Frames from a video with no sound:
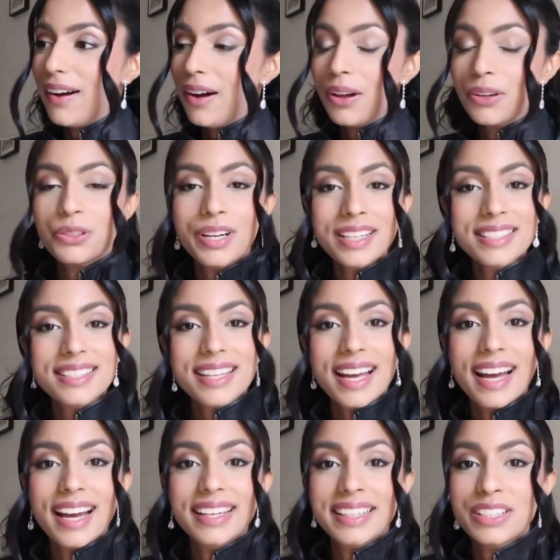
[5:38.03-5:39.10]
all dressed
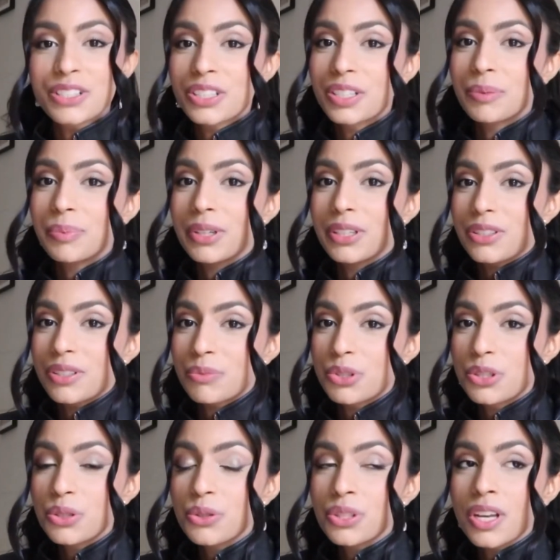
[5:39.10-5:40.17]
and I just need to put some
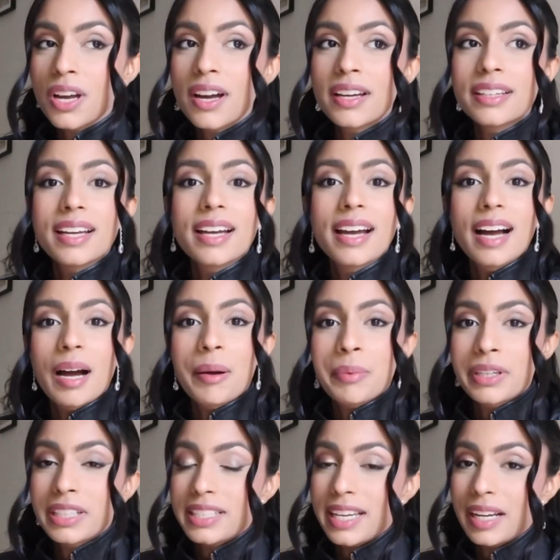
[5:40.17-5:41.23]
shoes on. I'm
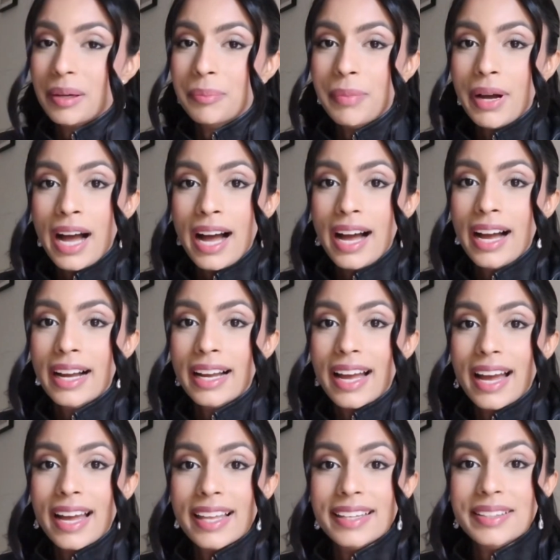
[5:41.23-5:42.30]
gonna take a bag
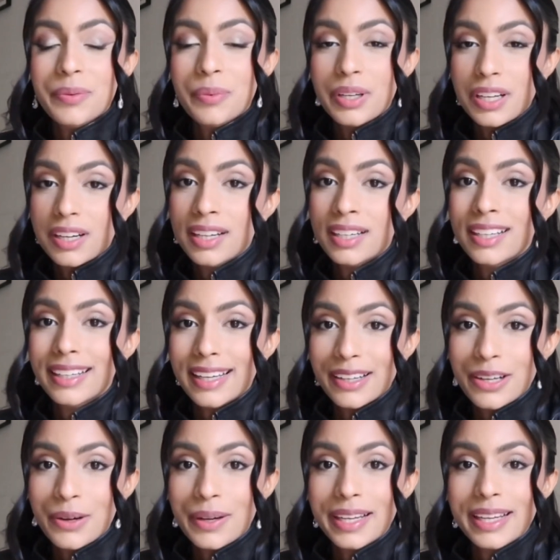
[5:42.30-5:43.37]
and we are gonna
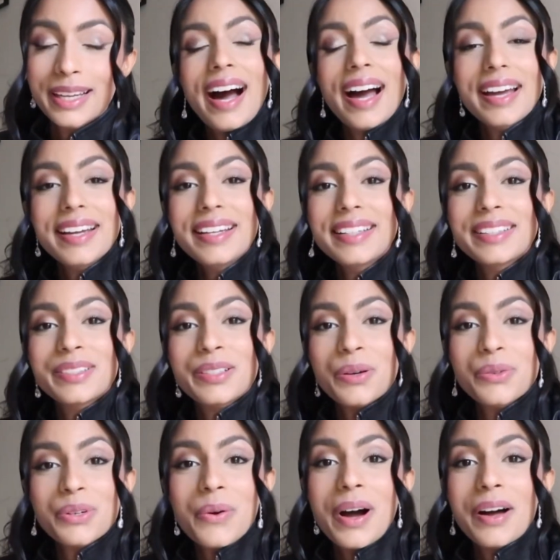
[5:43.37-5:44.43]
get going. I
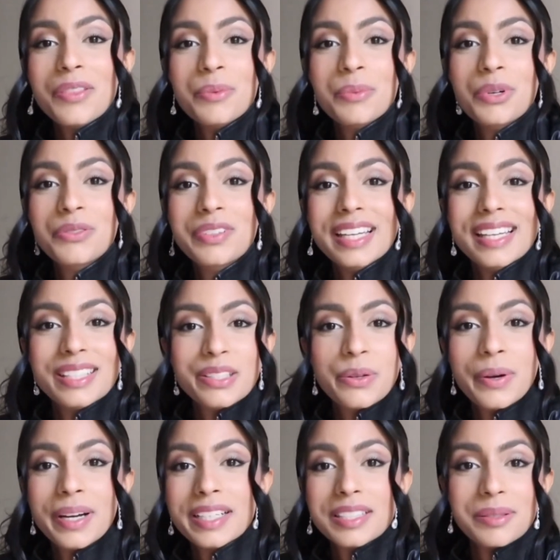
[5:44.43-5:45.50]
don't know how the movie is
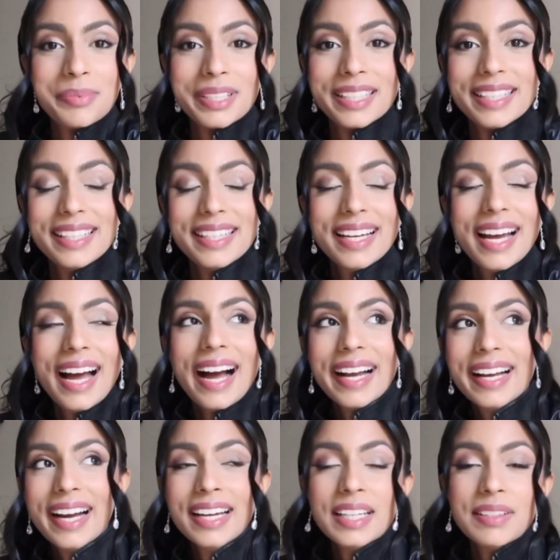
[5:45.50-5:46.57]
going to be.
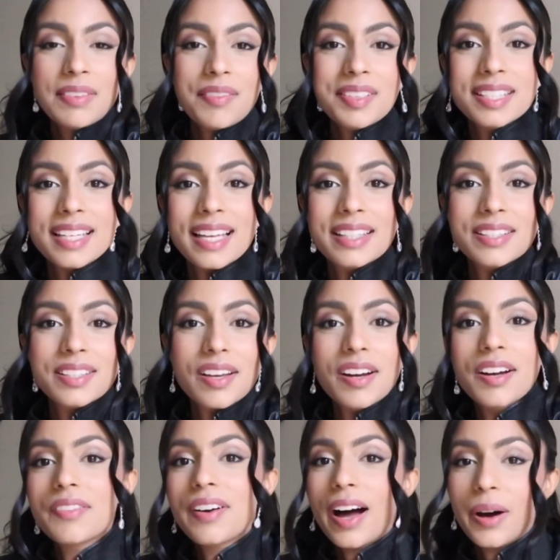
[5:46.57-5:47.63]
I kind of have a sense
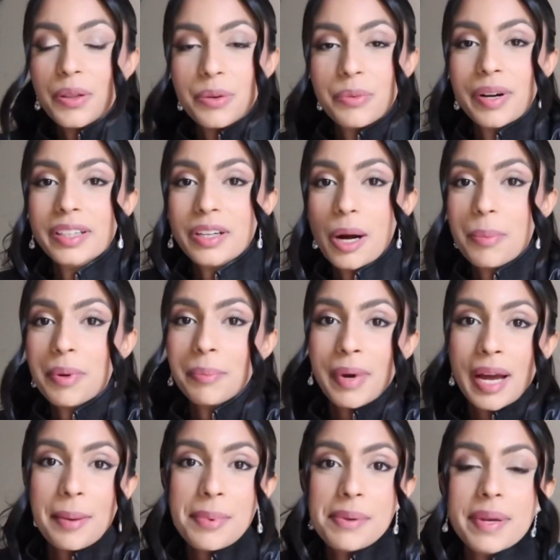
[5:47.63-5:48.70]
of how the red carpet
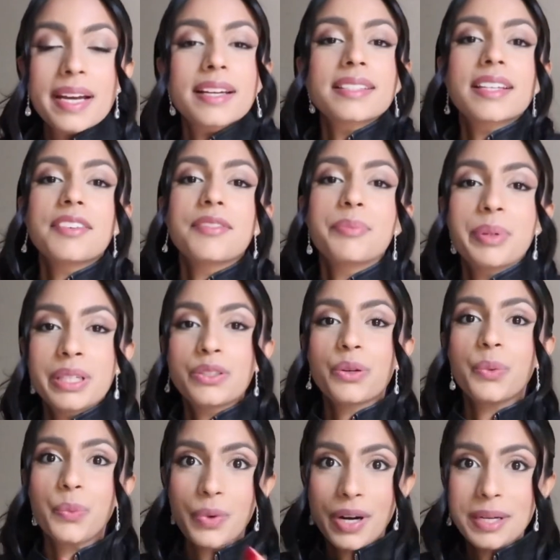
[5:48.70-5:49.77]
might be because I've been
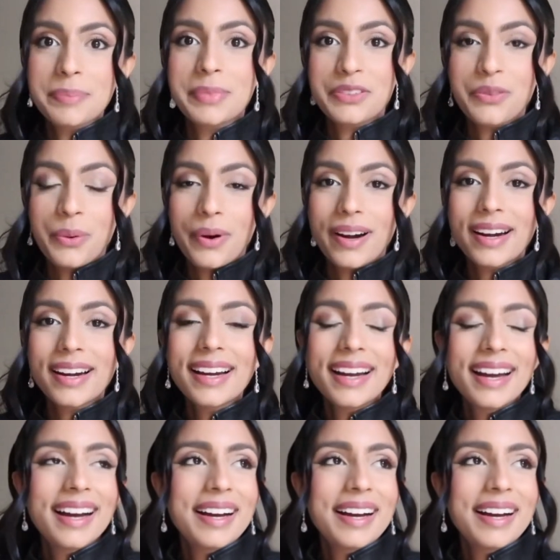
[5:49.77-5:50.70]
to one before,